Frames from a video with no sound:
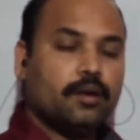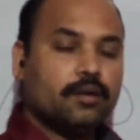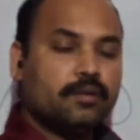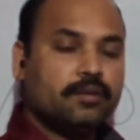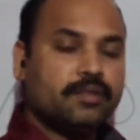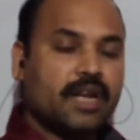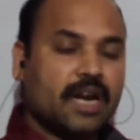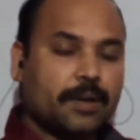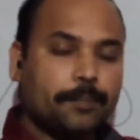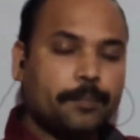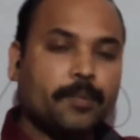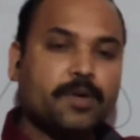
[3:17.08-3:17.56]

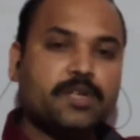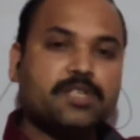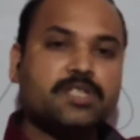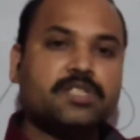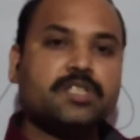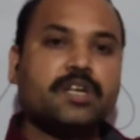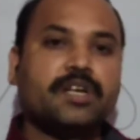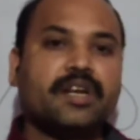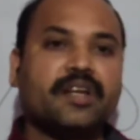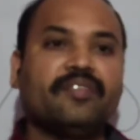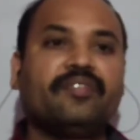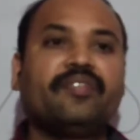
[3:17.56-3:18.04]
That must
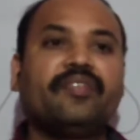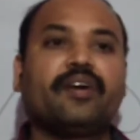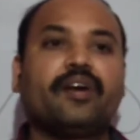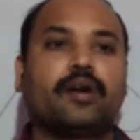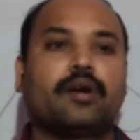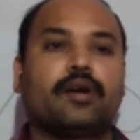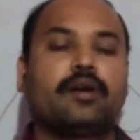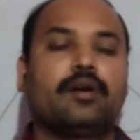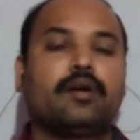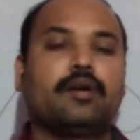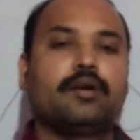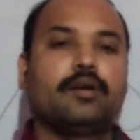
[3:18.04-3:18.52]

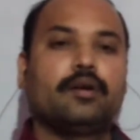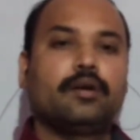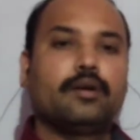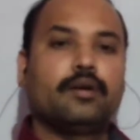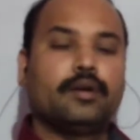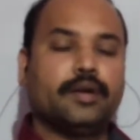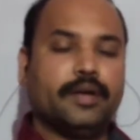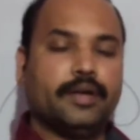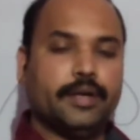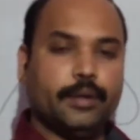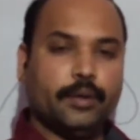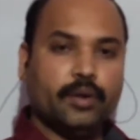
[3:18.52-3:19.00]
differ
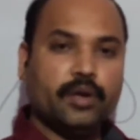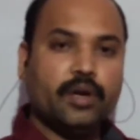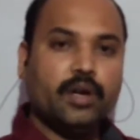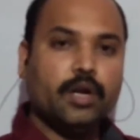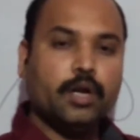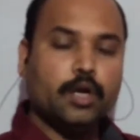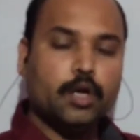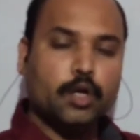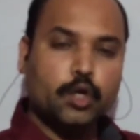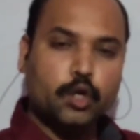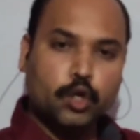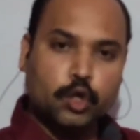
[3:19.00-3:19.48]
in your
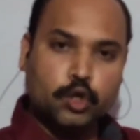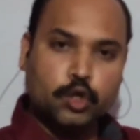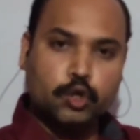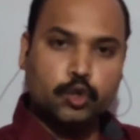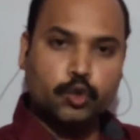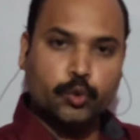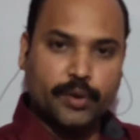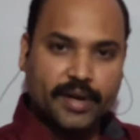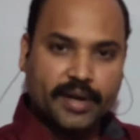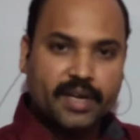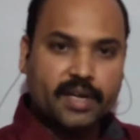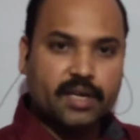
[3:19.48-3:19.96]

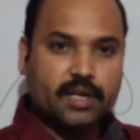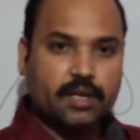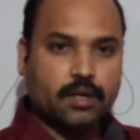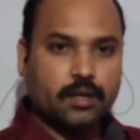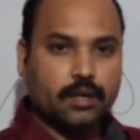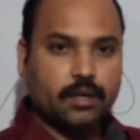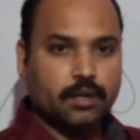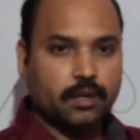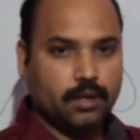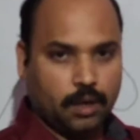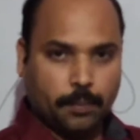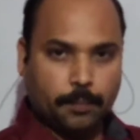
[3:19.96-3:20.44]
conjugate
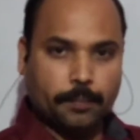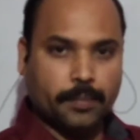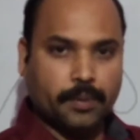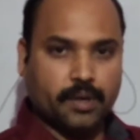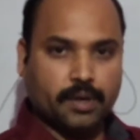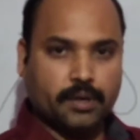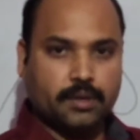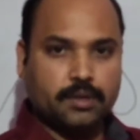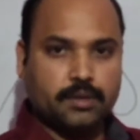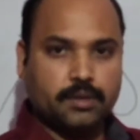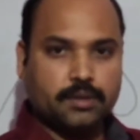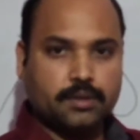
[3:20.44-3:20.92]
number.
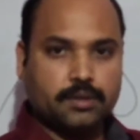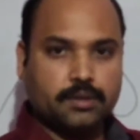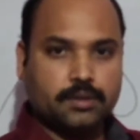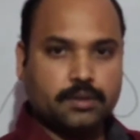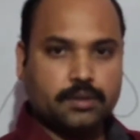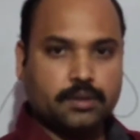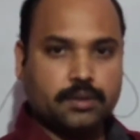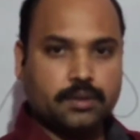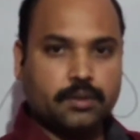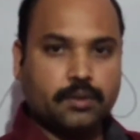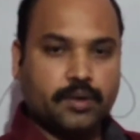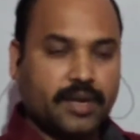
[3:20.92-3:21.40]

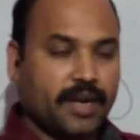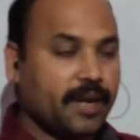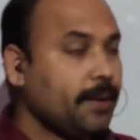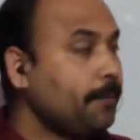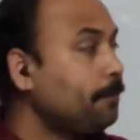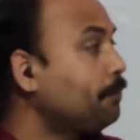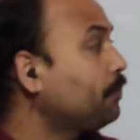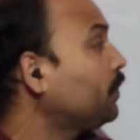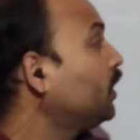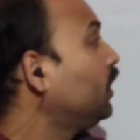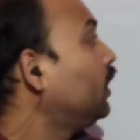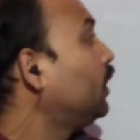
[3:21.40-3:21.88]

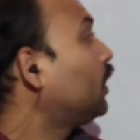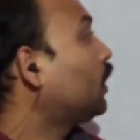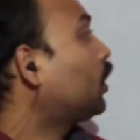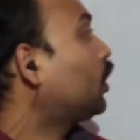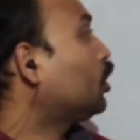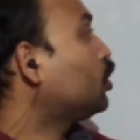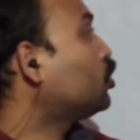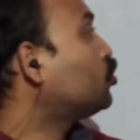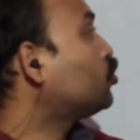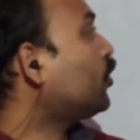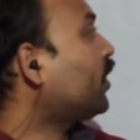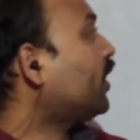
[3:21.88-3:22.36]
Okay?
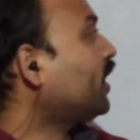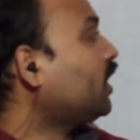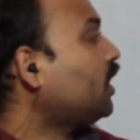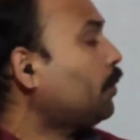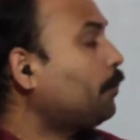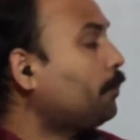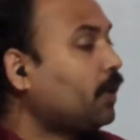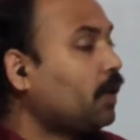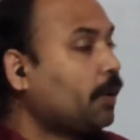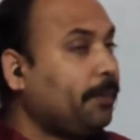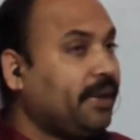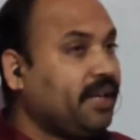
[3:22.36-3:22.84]
Conjugate
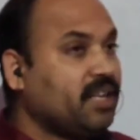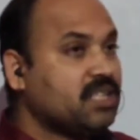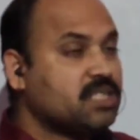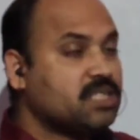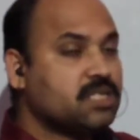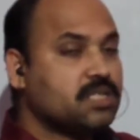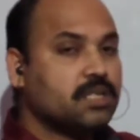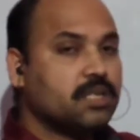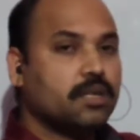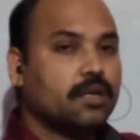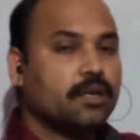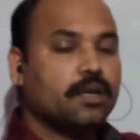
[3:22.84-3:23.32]
number
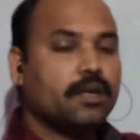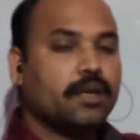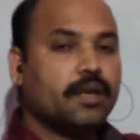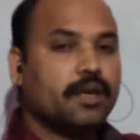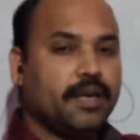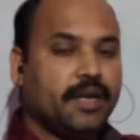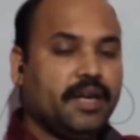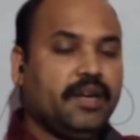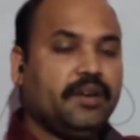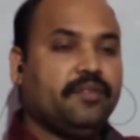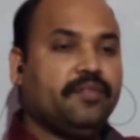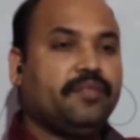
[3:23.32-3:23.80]
means
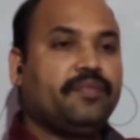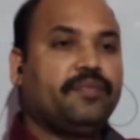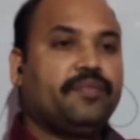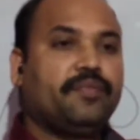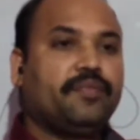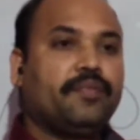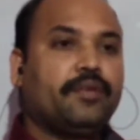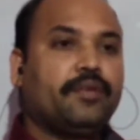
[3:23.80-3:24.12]
if